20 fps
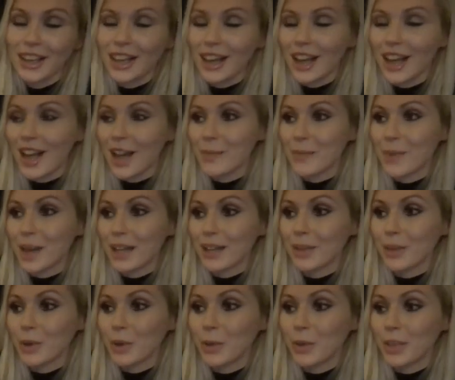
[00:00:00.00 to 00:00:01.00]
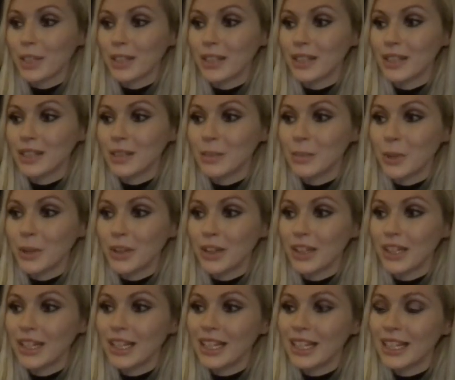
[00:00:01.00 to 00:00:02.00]
at the moment.
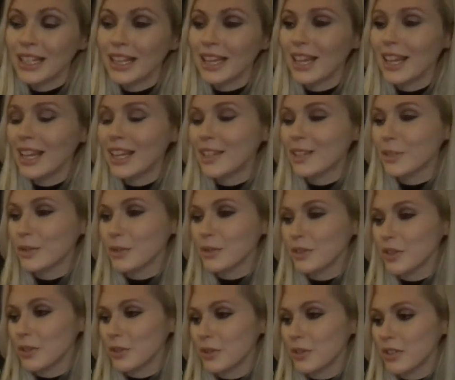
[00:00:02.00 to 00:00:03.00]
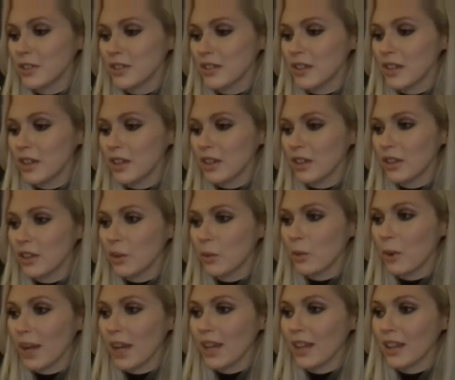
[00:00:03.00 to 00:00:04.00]
But it's also just the
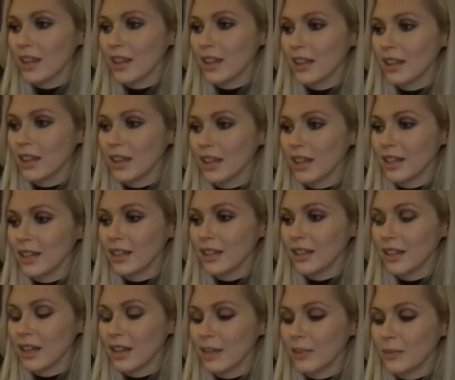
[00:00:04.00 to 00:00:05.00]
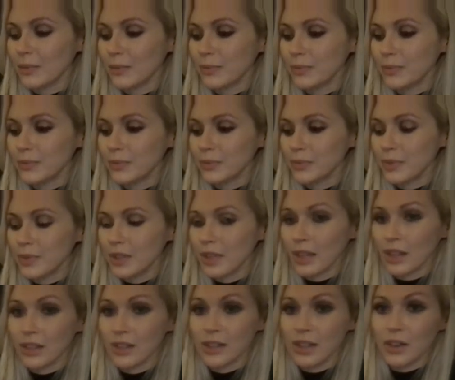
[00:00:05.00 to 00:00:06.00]
way that like the
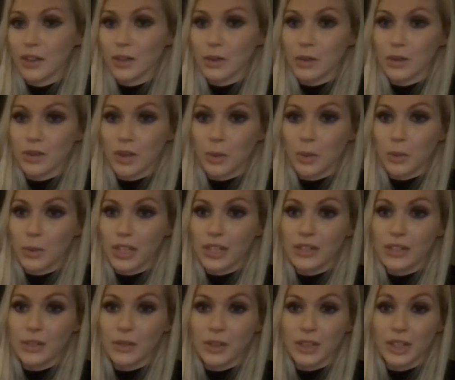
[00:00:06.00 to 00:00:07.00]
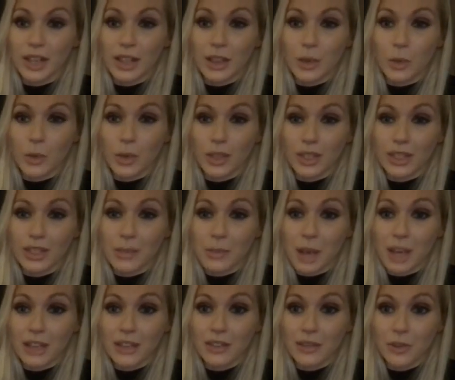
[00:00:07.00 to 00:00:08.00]
conservatoires operate and stuff like that, what they
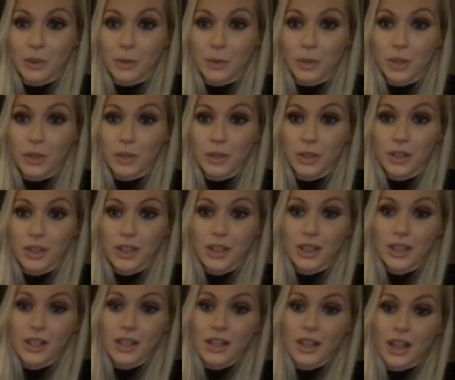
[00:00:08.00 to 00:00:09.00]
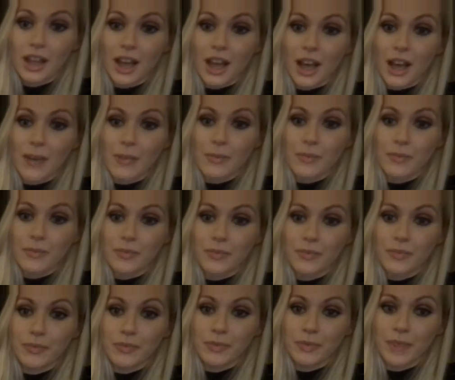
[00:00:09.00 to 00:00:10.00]
demand from you um,
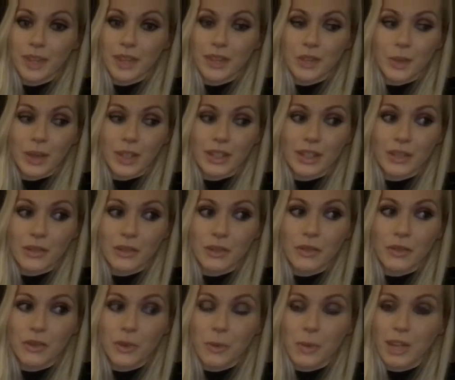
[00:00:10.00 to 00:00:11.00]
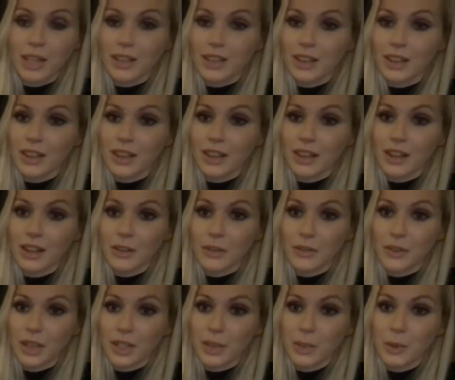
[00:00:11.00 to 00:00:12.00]
is quite different from anything that I've
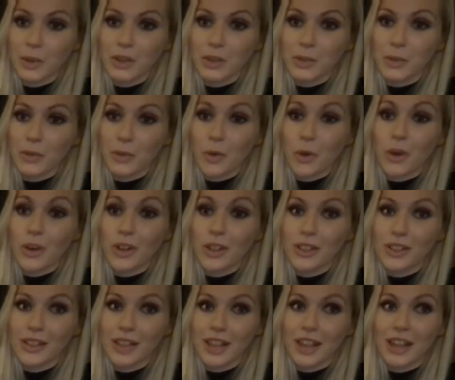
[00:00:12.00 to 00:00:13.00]
experienced before because